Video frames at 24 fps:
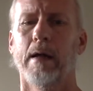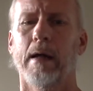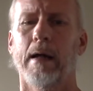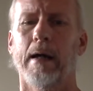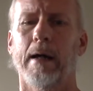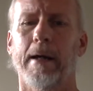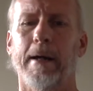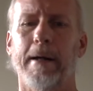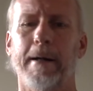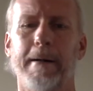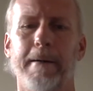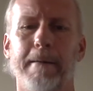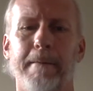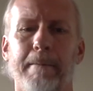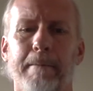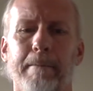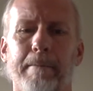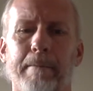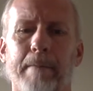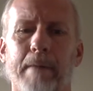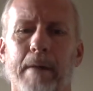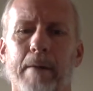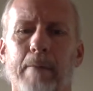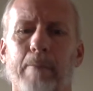
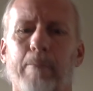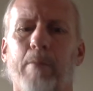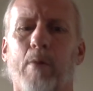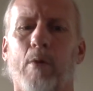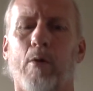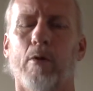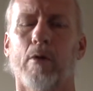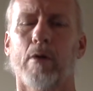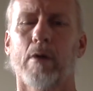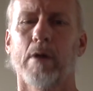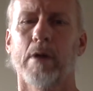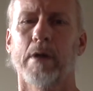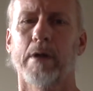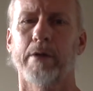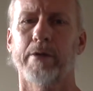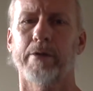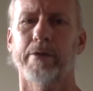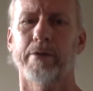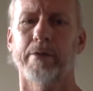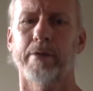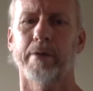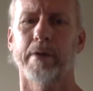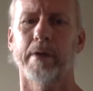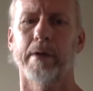
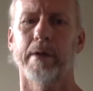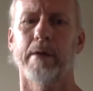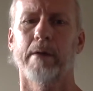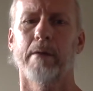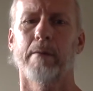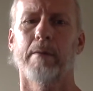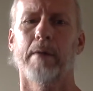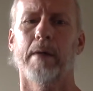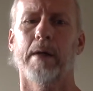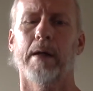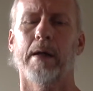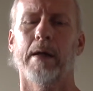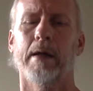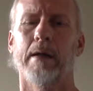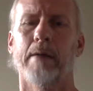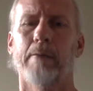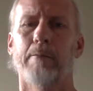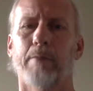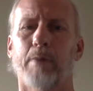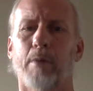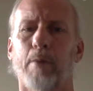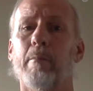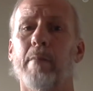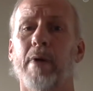borderless,
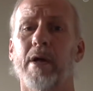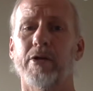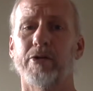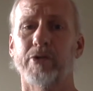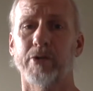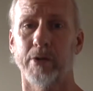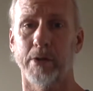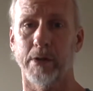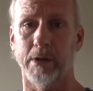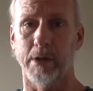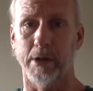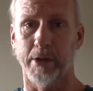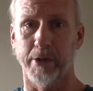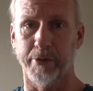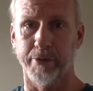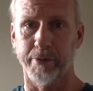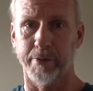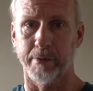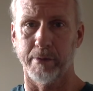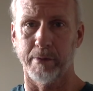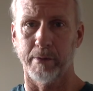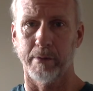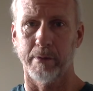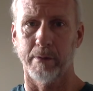
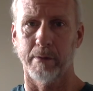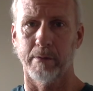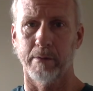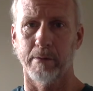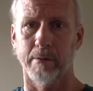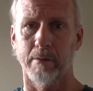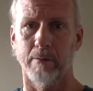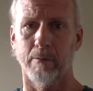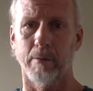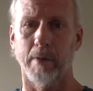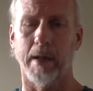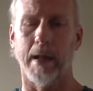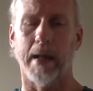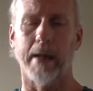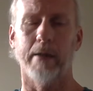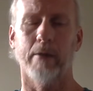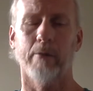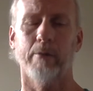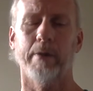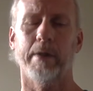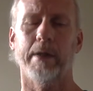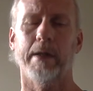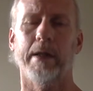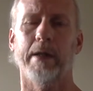permissionless. Right? I
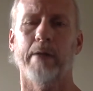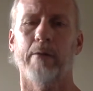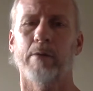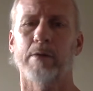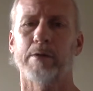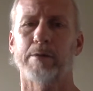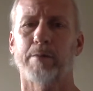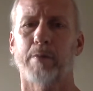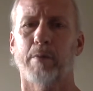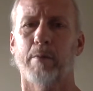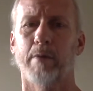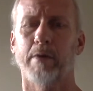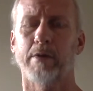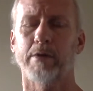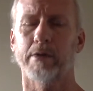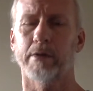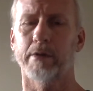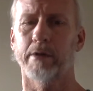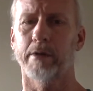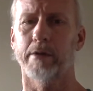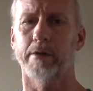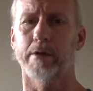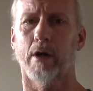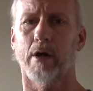don't need anyone's permission
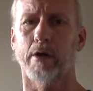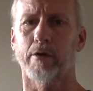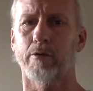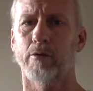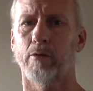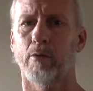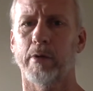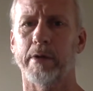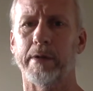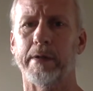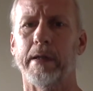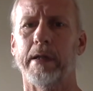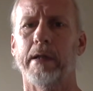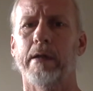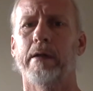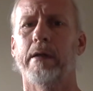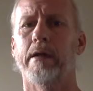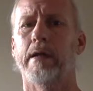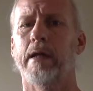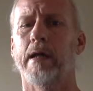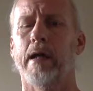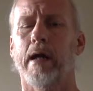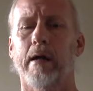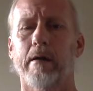to talk to a
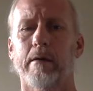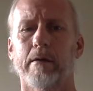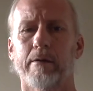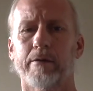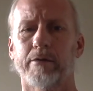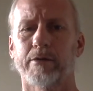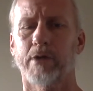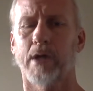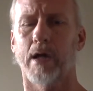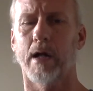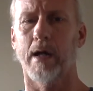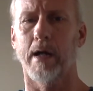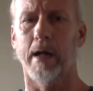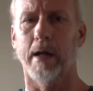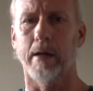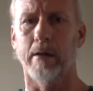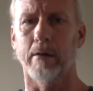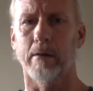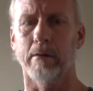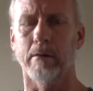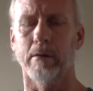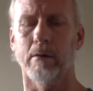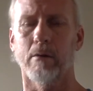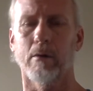deity out in the sky,
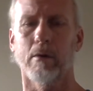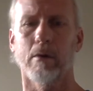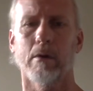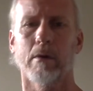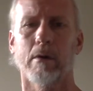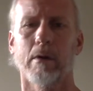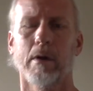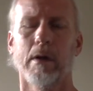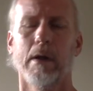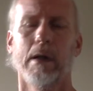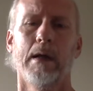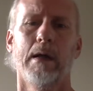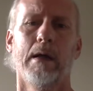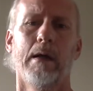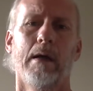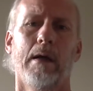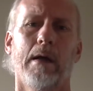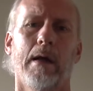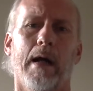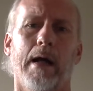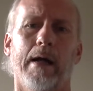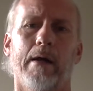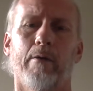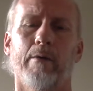or
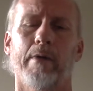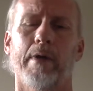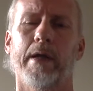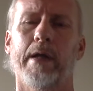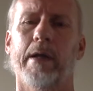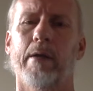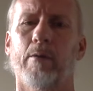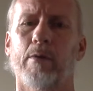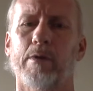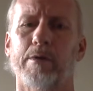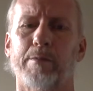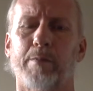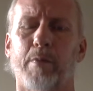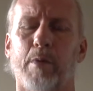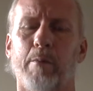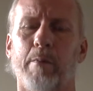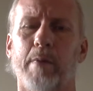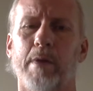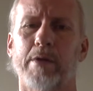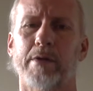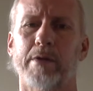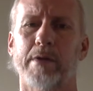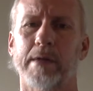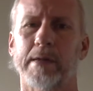I don't need anyone's
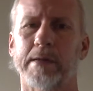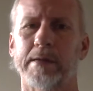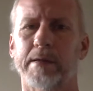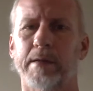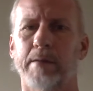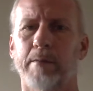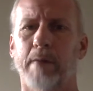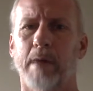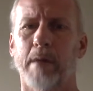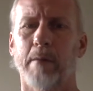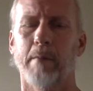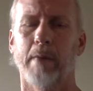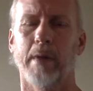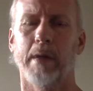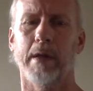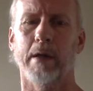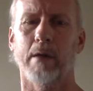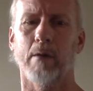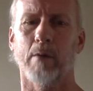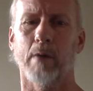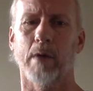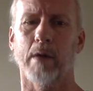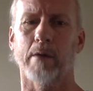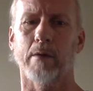permission to send my money
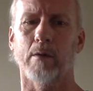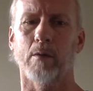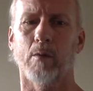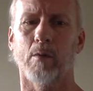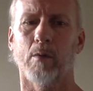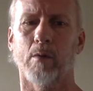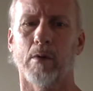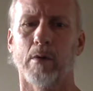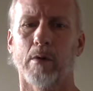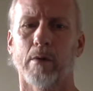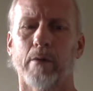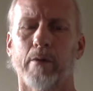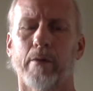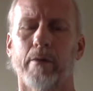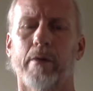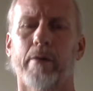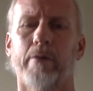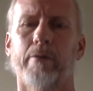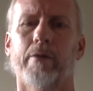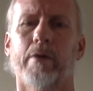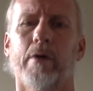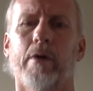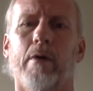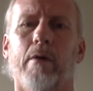around the world.
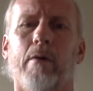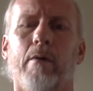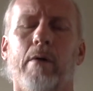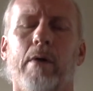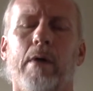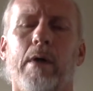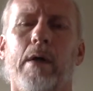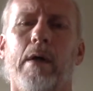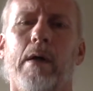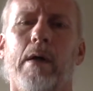So